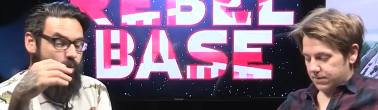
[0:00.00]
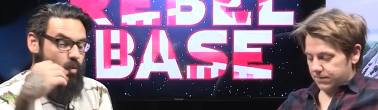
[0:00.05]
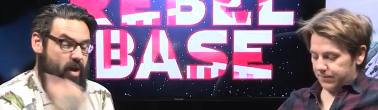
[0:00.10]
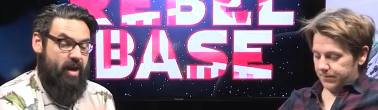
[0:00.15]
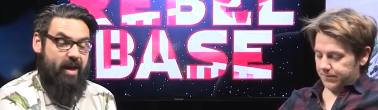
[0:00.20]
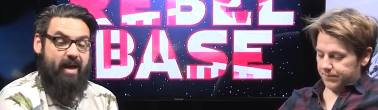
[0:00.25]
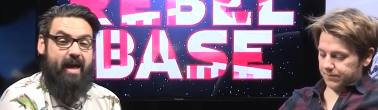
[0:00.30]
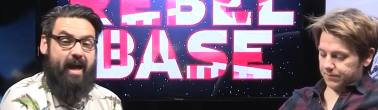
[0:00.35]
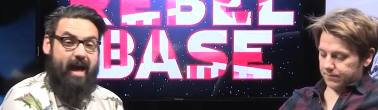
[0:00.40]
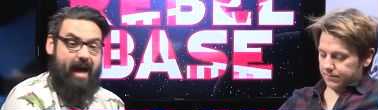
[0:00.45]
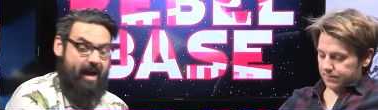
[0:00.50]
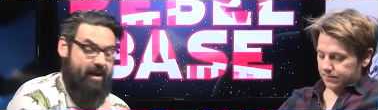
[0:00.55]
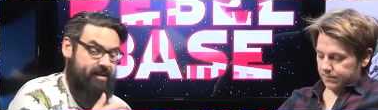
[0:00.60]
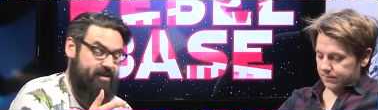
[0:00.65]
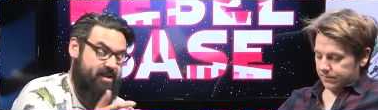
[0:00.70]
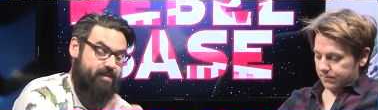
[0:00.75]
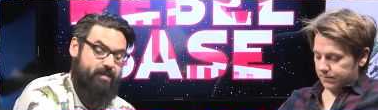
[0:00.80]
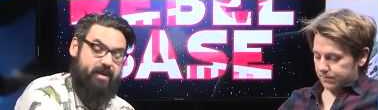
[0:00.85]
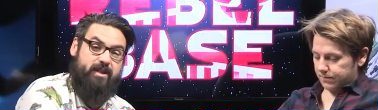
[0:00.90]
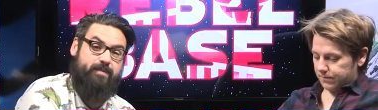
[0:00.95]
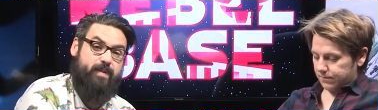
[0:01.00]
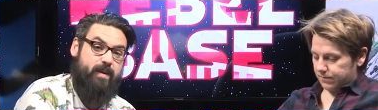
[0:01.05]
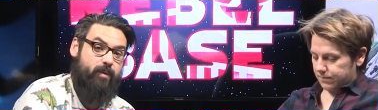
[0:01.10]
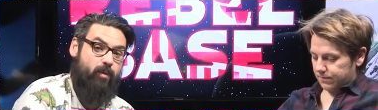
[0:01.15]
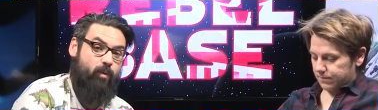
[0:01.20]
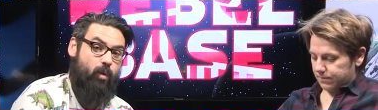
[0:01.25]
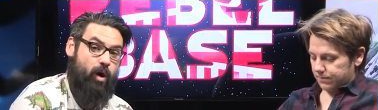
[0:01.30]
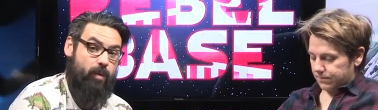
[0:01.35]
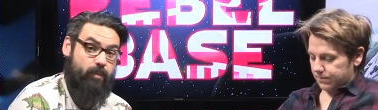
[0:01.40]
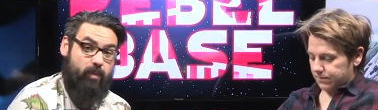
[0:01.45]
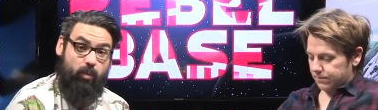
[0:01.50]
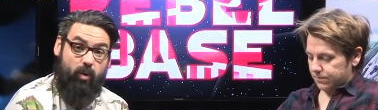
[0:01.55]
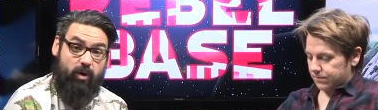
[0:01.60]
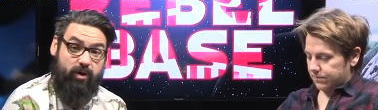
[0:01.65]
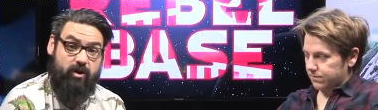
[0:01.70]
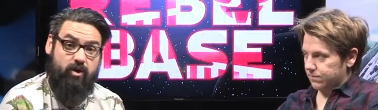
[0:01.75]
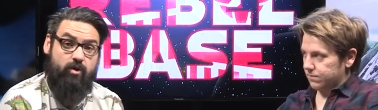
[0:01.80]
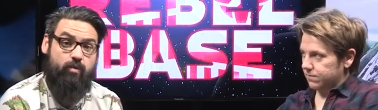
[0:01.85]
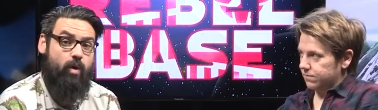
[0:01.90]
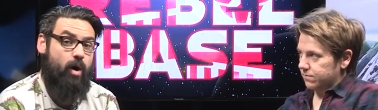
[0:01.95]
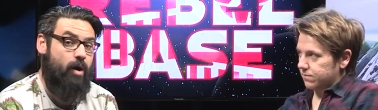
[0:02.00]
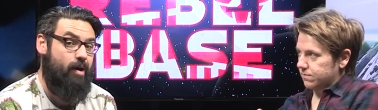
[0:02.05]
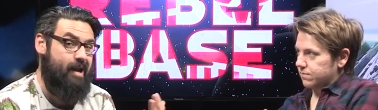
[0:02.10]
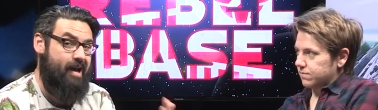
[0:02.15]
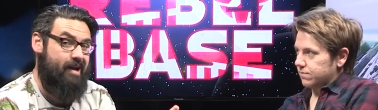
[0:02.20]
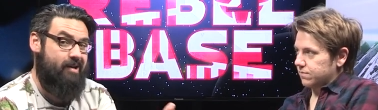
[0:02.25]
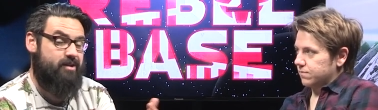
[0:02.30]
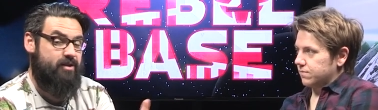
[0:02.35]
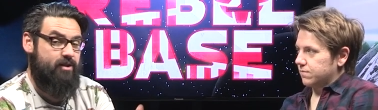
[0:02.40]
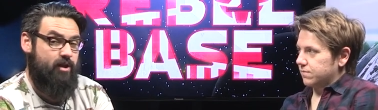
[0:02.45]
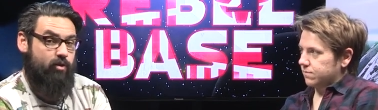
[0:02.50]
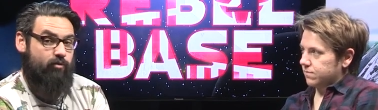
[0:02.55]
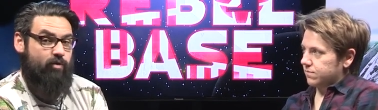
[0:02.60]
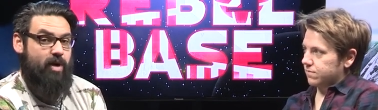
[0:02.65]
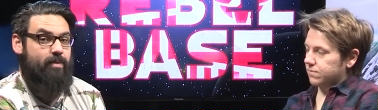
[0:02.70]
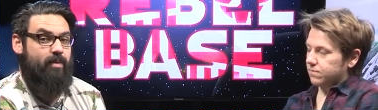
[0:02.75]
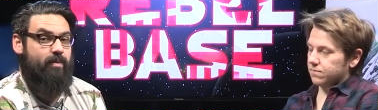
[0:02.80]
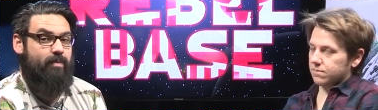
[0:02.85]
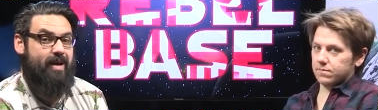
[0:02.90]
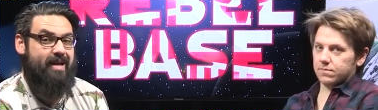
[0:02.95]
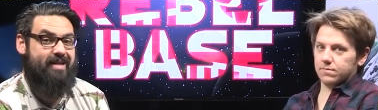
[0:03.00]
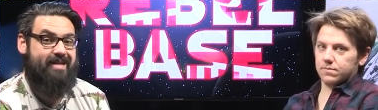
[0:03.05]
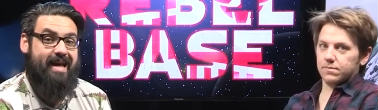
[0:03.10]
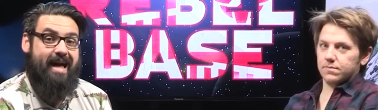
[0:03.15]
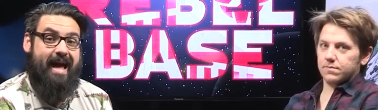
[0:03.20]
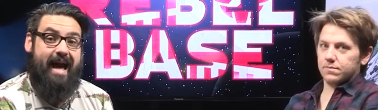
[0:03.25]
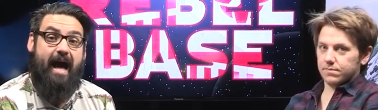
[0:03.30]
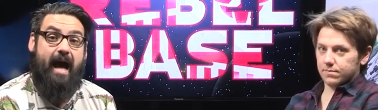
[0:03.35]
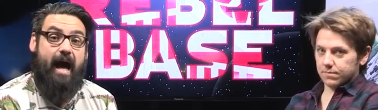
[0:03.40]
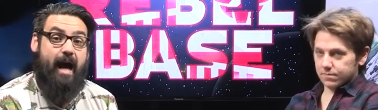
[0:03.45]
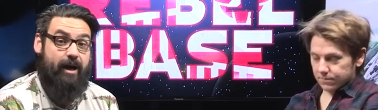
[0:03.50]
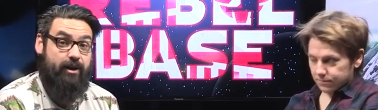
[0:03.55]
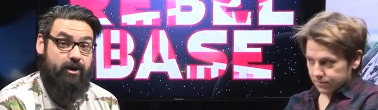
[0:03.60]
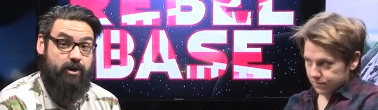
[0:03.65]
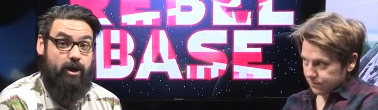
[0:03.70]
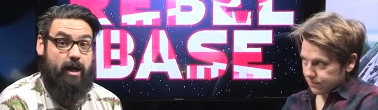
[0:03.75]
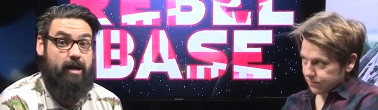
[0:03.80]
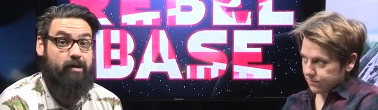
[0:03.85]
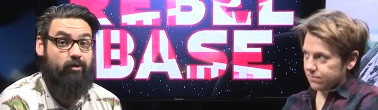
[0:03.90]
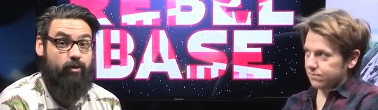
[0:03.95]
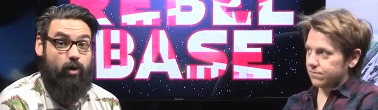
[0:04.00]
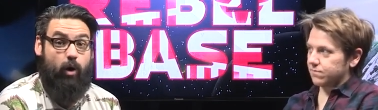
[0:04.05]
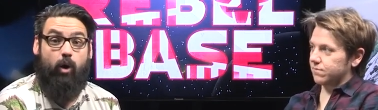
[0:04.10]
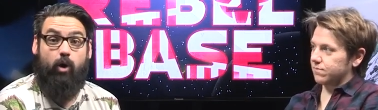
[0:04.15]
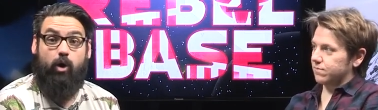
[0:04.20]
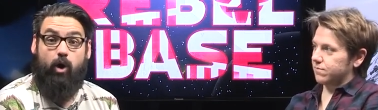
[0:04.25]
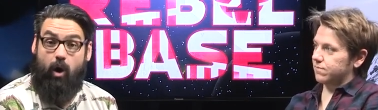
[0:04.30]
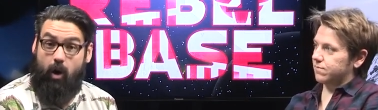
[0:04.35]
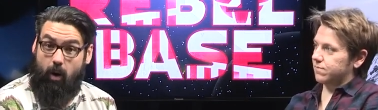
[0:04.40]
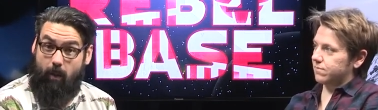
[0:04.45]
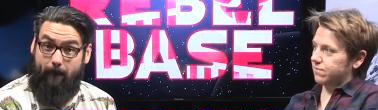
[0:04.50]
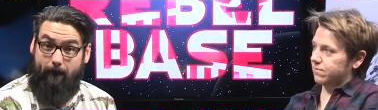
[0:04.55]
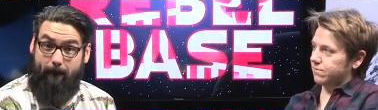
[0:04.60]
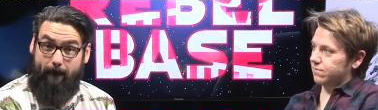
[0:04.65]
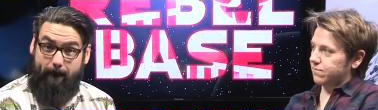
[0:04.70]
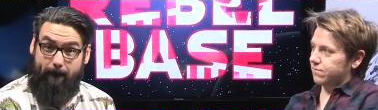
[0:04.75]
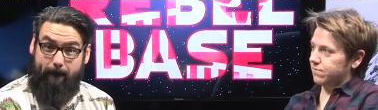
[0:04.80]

Speaker 1: we and some of these people want, but what do you want? Let us know, rebelbase at ign.com.